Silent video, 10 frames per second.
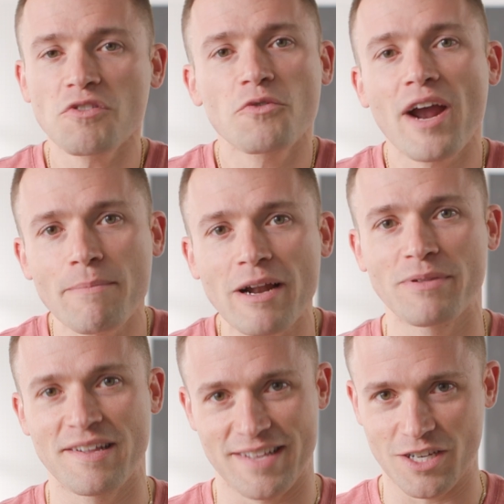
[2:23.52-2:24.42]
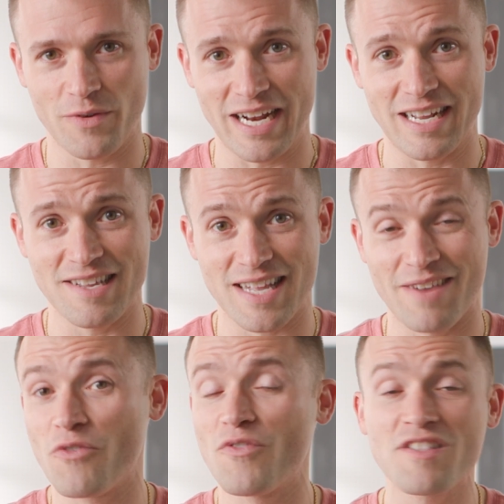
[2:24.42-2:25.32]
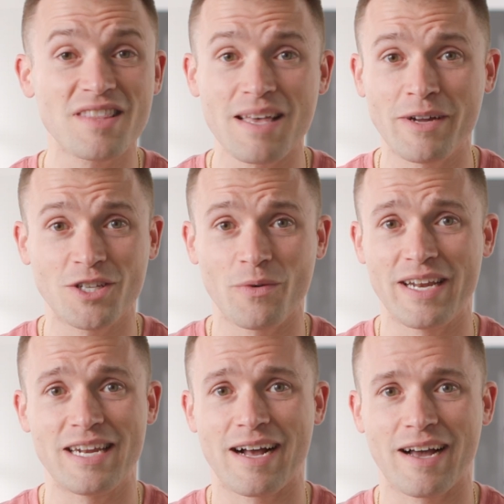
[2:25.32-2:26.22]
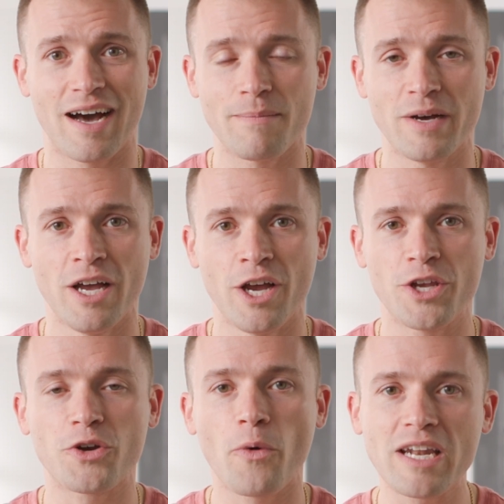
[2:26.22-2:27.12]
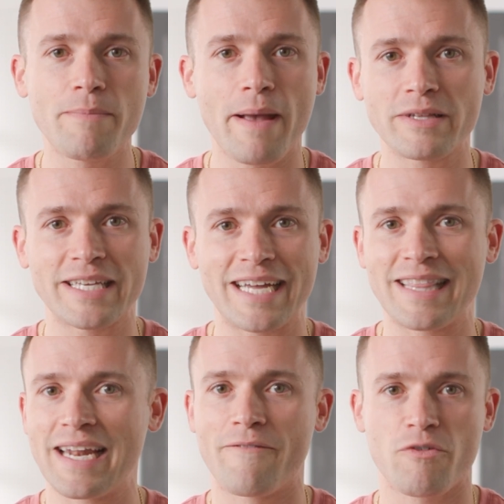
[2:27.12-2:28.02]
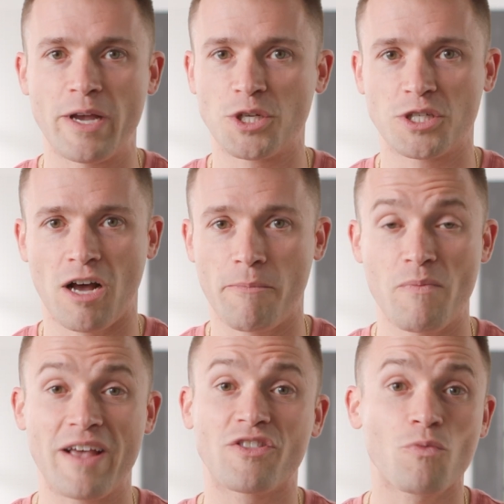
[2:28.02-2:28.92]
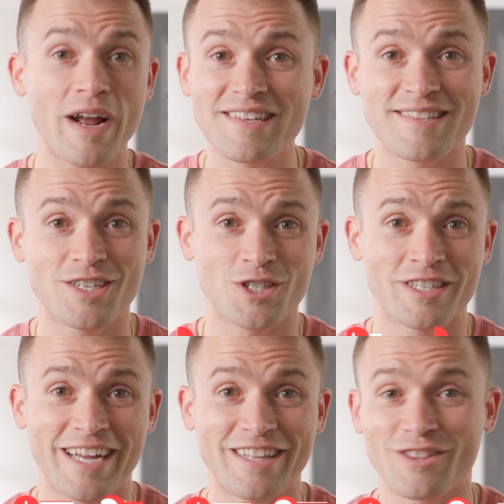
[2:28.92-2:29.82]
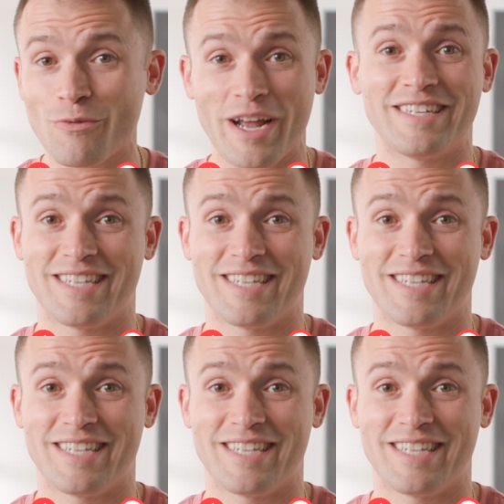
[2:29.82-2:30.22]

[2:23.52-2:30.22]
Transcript: what's great about a place like Doheny's, and if you visit them at doheny.com, you're going to be able to get that information to help you make the right decision at the right